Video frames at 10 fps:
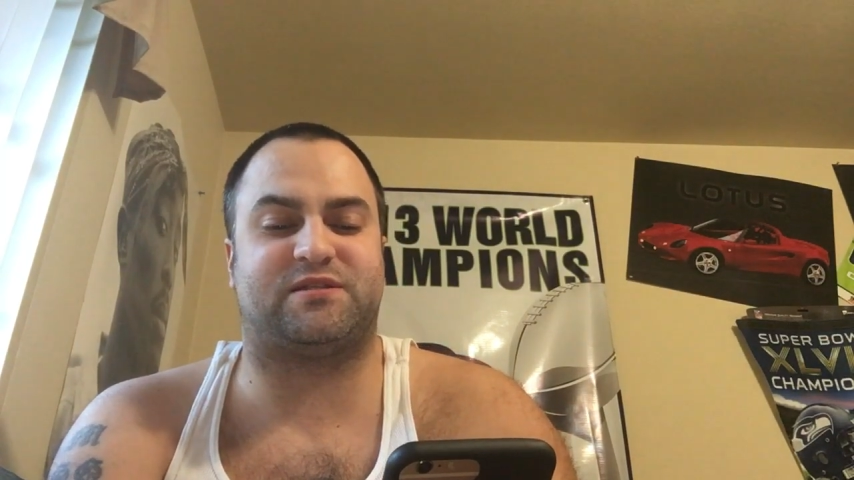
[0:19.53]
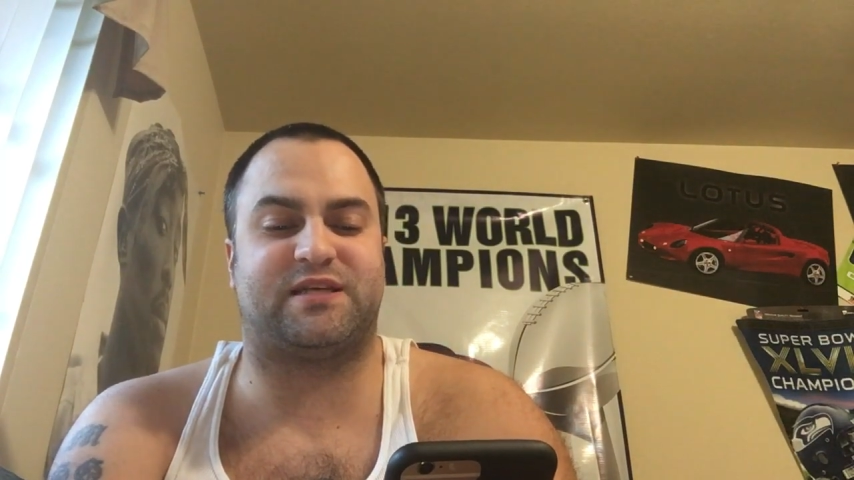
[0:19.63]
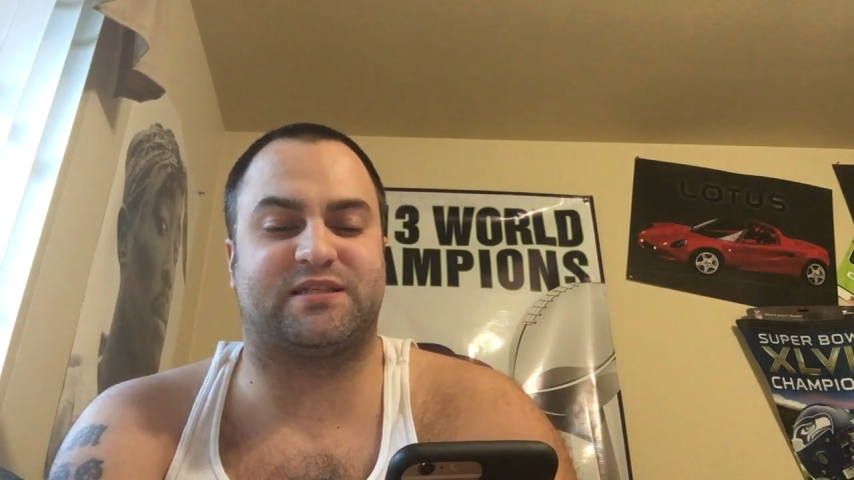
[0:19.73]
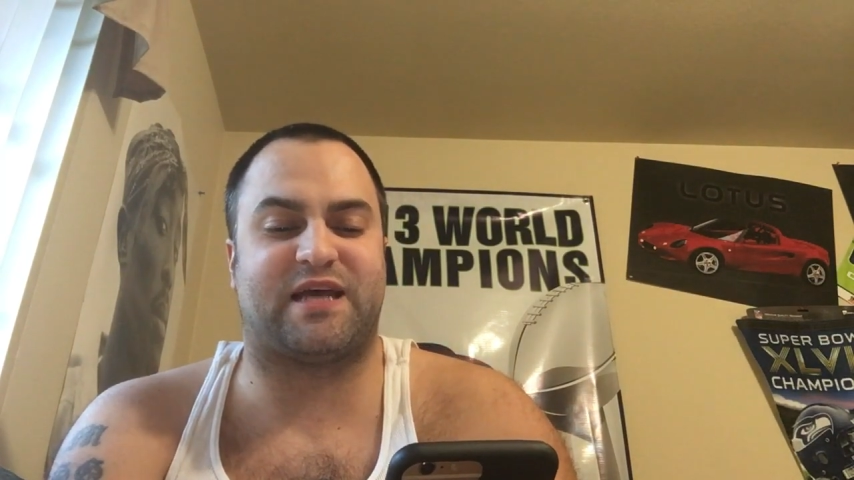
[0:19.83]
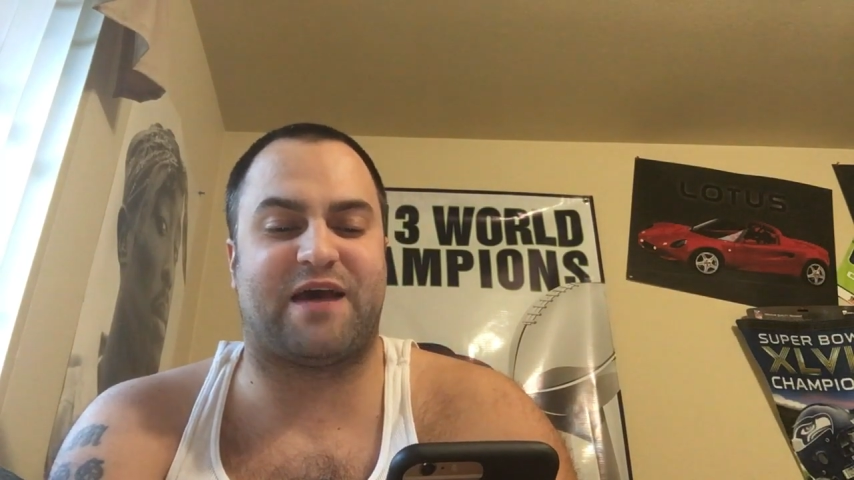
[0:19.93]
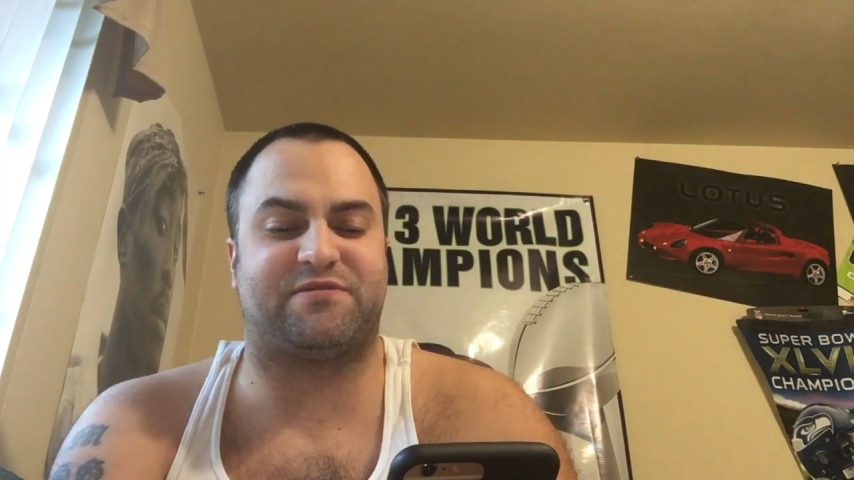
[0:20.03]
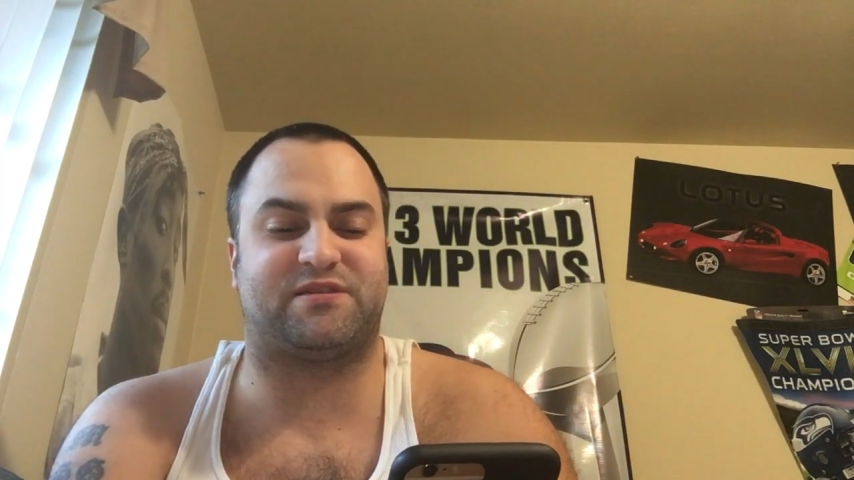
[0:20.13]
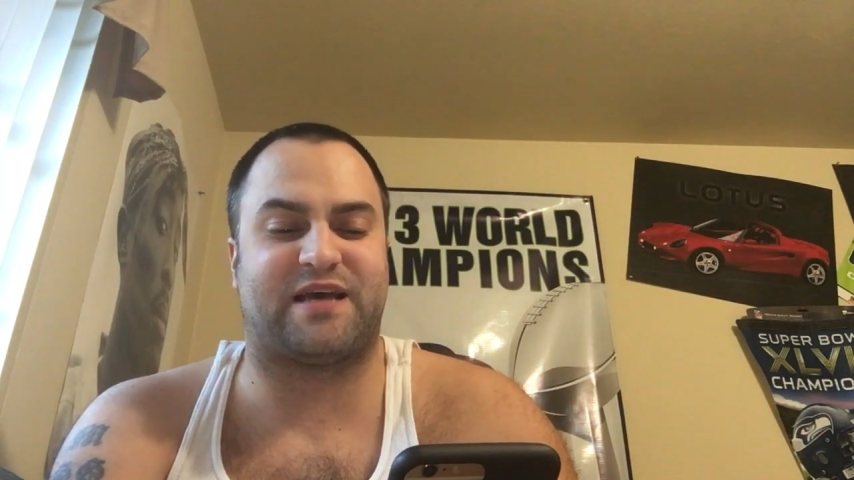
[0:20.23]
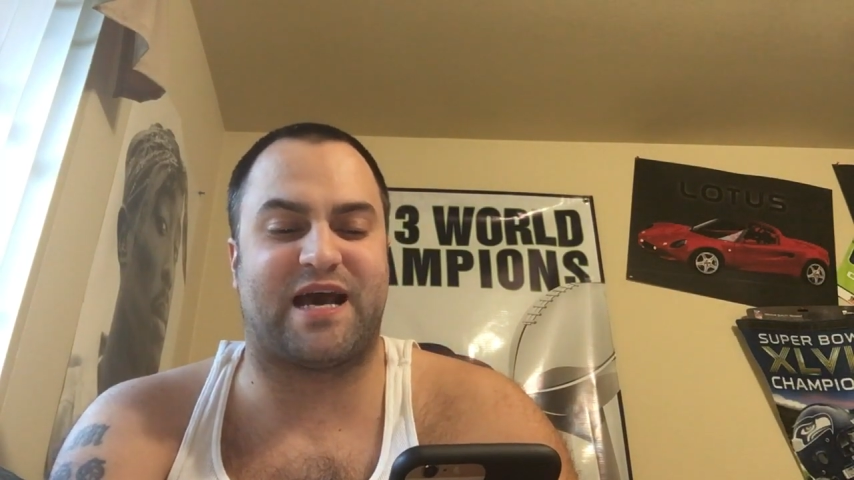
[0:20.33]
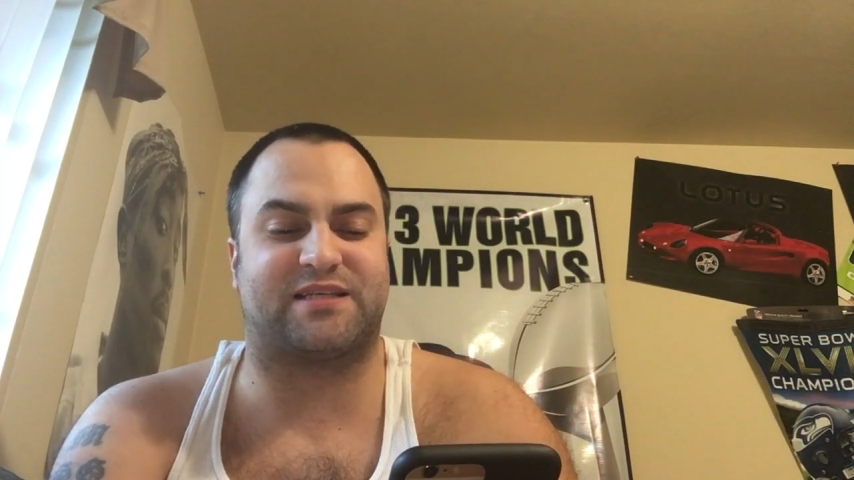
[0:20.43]
6.5
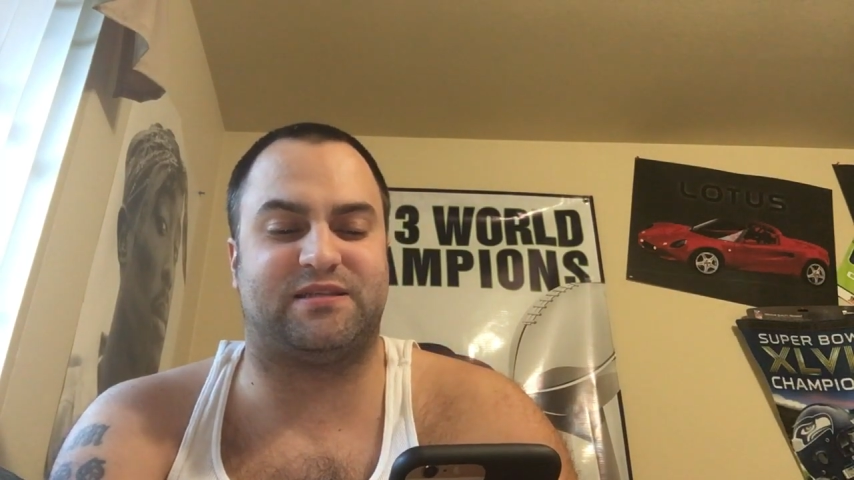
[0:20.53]
sacks,